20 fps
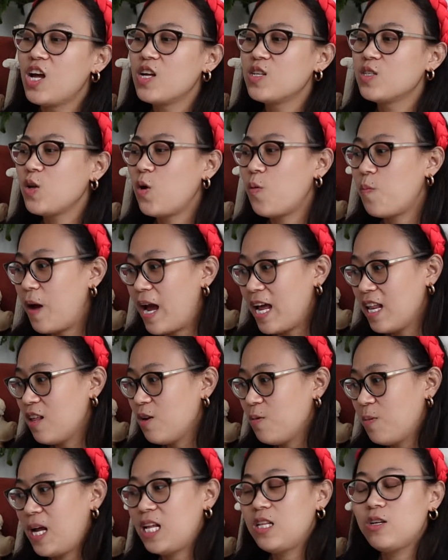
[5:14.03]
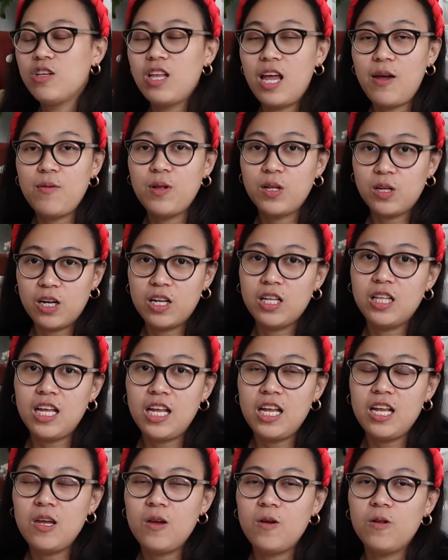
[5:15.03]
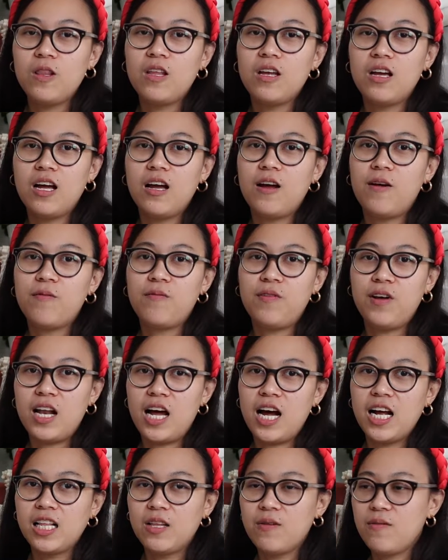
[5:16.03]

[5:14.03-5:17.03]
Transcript: So by the way, today we'll continue the vlog.